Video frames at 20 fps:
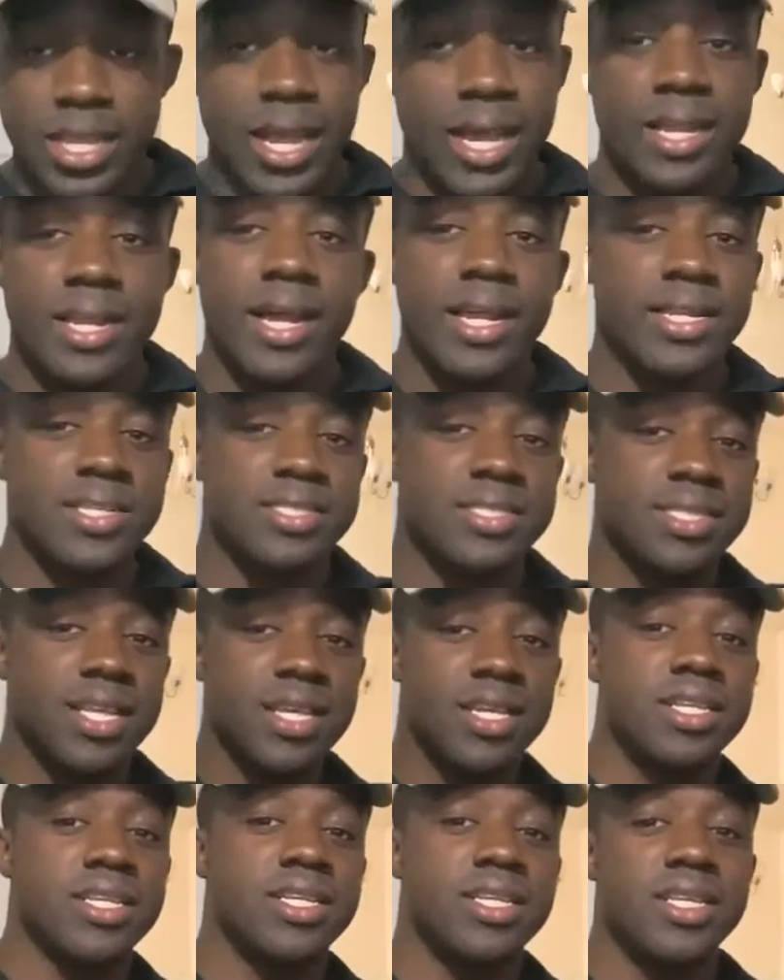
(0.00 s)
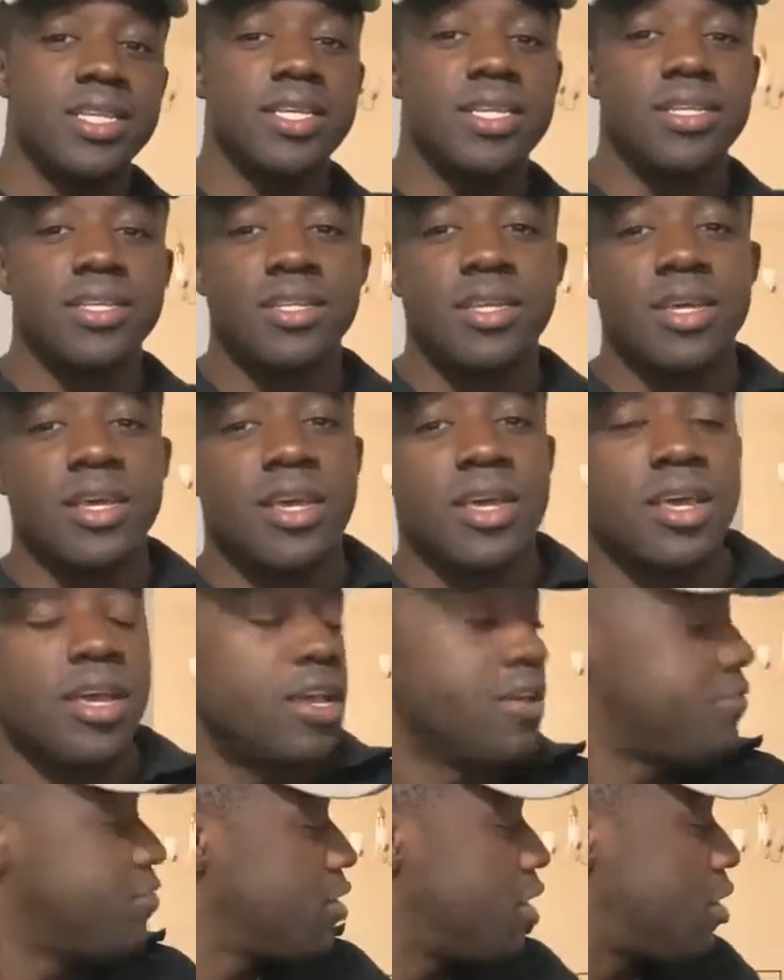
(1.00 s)
I like to stay clean.
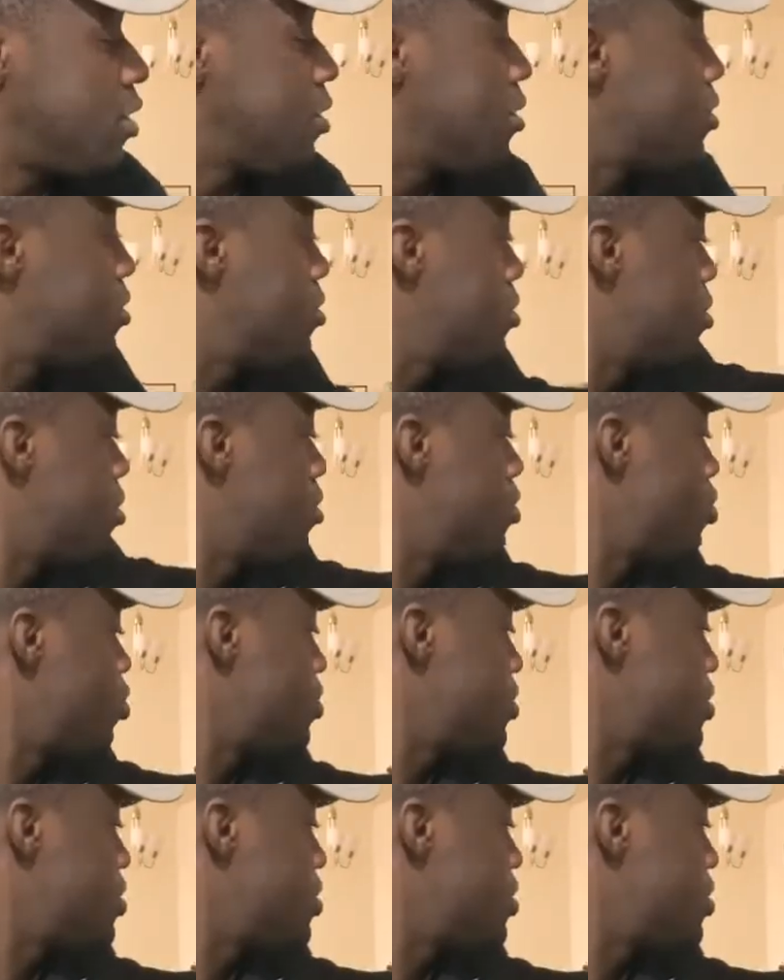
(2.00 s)
If y'all will